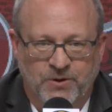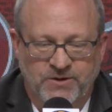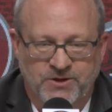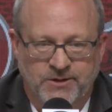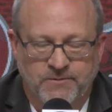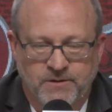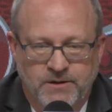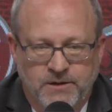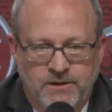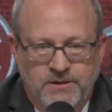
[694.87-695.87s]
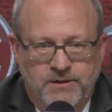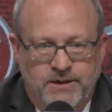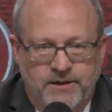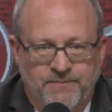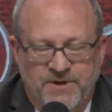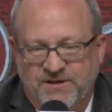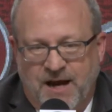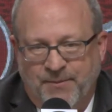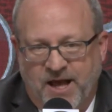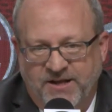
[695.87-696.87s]
So
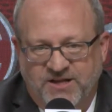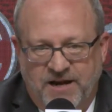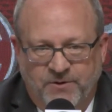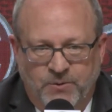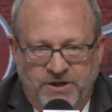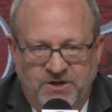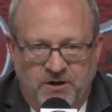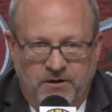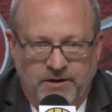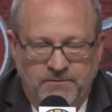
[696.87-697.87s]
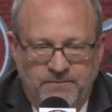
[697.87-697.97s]
I'm glad it's kind of a quick turnaround.